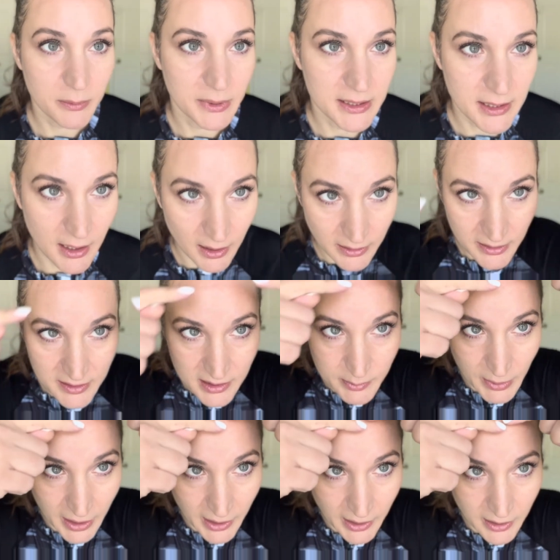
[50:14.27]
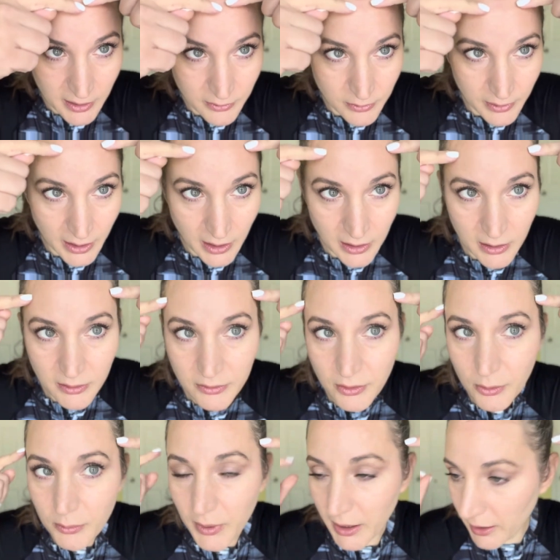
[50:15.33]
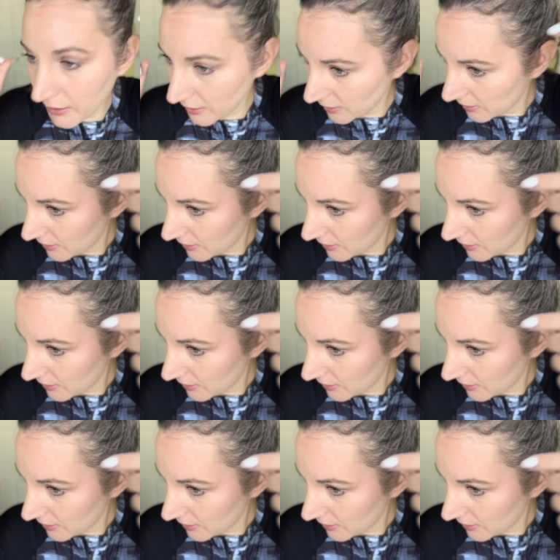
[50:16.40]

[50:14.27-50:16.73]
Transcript: be done. This is my ring from my